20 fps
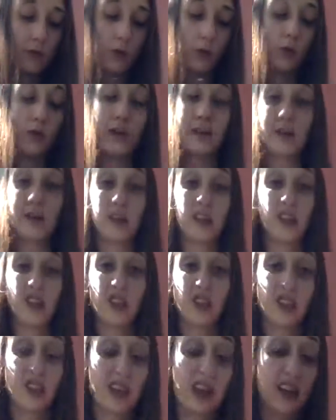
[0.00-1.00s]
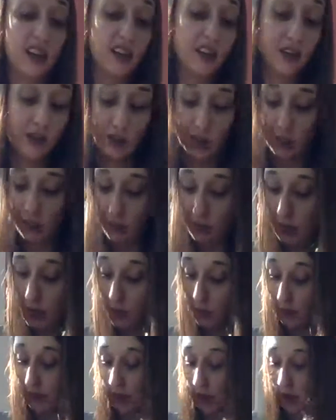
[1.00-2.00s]
And you can just kind of do some
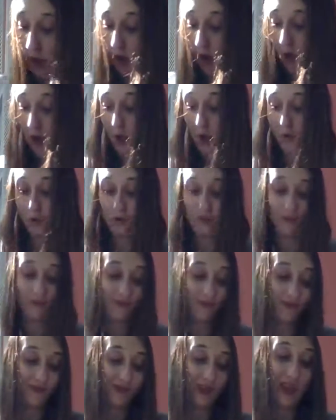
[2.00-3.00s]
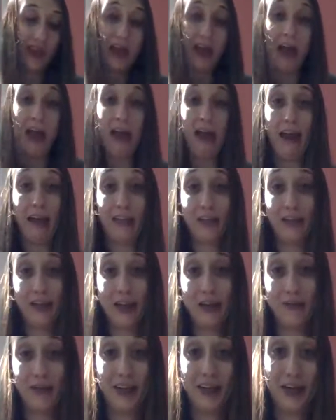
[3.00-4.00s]
blowing. Oh, and you
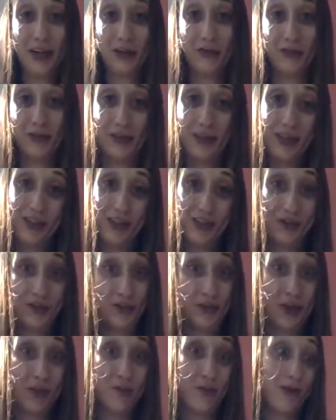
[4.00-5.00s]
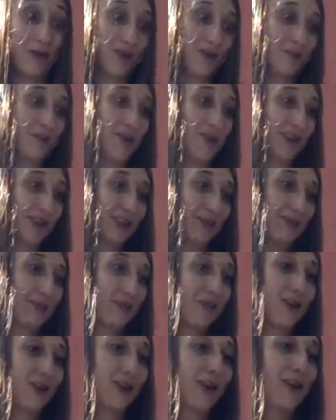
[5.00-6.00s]
got to be careful because you'll drop all your moss if you
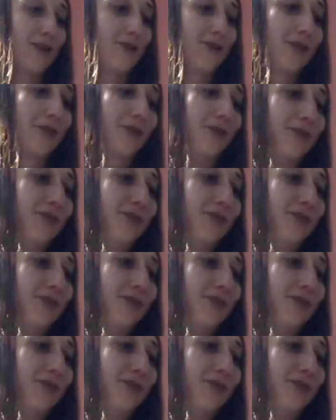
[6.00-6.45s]
aren't careful.